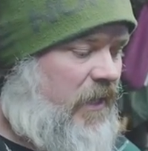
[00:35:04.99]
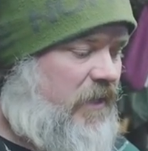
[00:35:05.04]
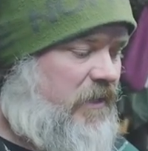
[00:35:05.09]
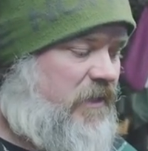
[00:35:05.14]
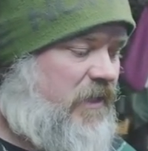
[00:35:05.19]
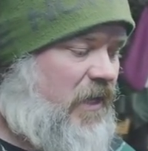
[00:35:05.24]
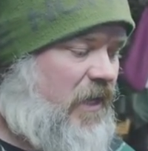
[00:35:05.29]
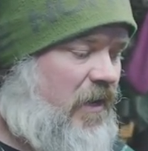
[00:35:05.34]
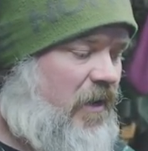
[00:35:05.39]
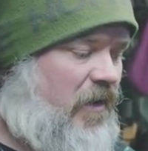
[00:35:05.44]

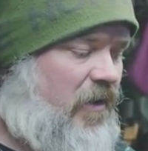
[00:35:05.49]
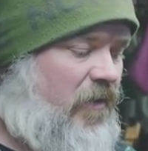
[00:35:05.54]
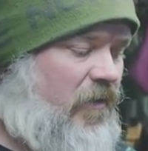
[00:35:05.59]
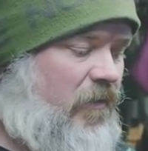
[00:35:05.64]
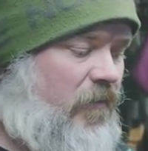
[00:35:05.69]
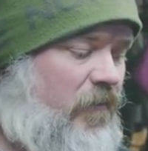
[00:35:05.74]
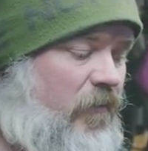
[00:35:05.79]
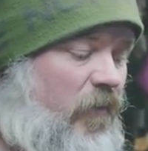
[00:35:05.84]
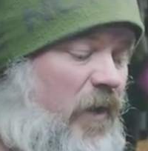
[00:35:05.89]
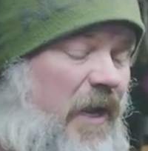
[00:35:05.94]

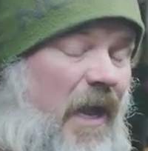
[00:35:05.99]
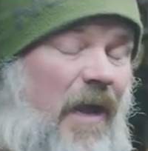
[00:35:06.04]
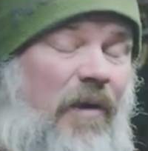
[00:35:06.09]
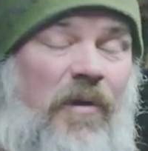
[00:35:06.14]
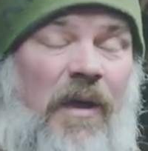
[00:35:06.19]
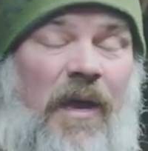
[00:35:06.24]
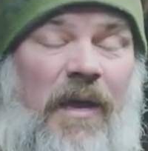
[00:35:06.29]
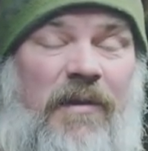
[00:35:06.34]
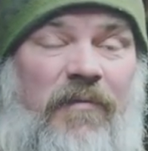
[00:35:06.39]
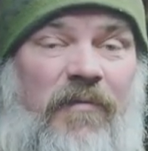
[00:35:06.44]
So we're now
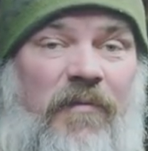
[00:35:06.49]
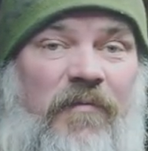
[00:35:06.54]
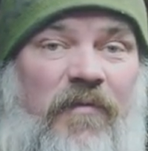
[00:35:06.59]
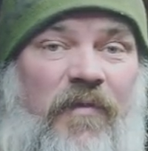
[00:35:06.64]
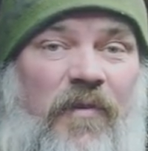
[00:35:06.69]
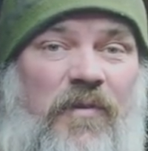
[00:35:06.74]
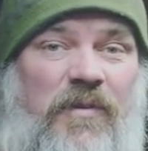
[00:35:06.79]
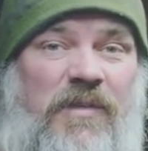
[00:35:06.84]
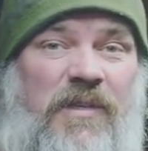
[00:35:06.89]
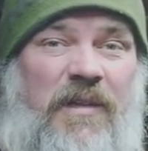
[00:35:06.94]
kind of
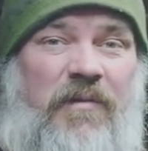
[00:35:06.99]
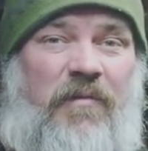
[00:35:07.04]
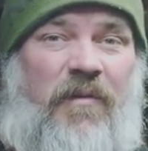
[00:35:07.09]
unfortunate.